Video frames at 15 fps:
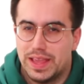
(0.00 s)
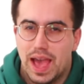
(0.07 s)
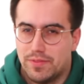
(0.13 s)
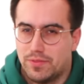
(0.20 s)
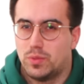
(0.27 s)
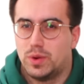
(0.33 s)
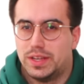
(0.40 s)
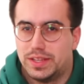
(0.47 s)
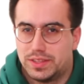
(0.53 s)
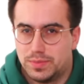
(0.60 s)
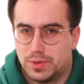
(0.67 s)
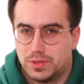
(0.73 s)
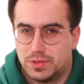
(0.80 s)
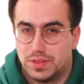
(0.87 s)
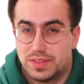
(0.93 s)
have a 1 litre
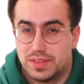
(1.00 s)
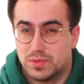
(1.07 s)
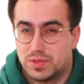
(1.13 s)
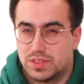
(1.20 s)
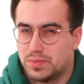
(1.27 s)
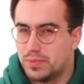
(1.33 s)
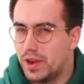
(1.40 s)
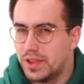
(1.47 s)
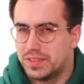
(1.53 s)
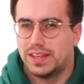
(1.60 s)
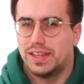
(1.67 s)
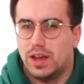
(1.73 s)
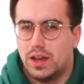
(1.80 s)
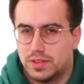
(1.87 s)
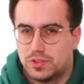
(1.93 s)
bottle as it was
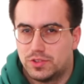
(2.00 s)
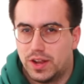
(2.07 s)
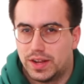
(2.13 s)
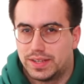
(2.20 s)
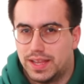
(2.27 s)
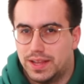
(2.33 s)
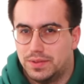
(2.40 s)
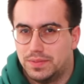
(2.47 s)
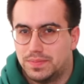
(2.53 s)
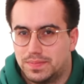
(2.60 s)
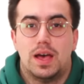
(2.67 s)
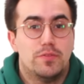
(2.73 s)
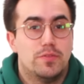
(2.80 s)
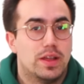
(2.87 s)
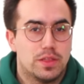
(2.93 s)
surprisingly hard to track down.
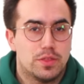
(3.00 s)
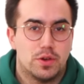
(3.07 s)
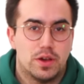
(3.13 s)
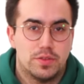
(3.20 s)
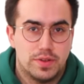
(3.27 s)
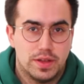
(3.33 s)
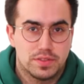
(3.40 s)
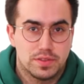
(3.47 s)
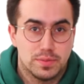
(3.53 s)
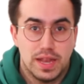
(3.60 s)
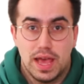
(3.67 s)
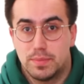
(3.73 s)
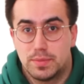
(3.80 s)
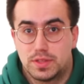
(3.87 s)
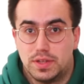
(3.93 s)
I finally thought I'd found some on
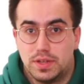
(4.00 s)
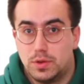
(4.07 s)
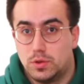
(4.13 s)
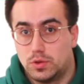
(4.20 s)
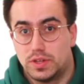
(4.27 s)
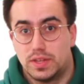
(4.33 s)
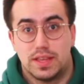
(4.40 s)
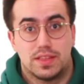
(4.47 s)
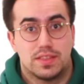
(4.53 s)
Amazon and ordered a